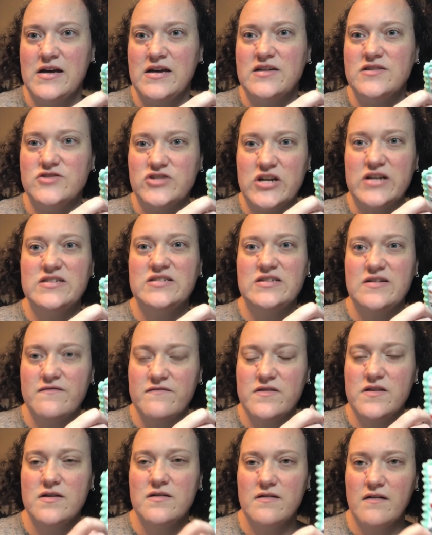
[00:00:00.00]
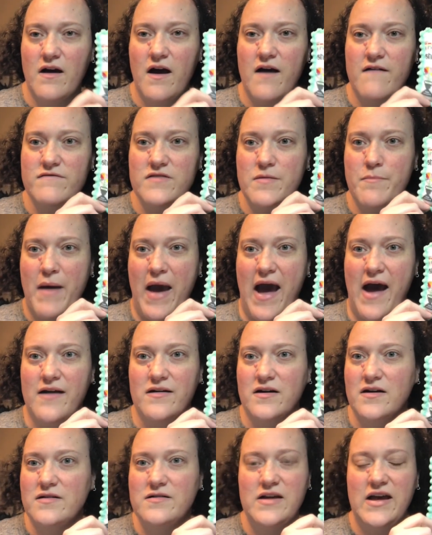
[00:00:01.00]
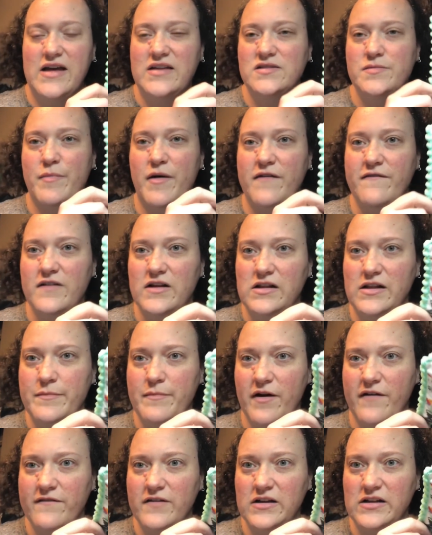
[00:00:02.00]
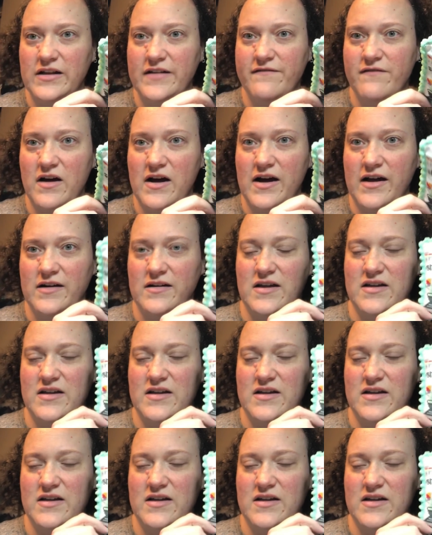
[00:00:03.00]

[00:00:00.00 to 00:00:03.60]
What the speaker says: gist of the pattern. It's perfectly fine.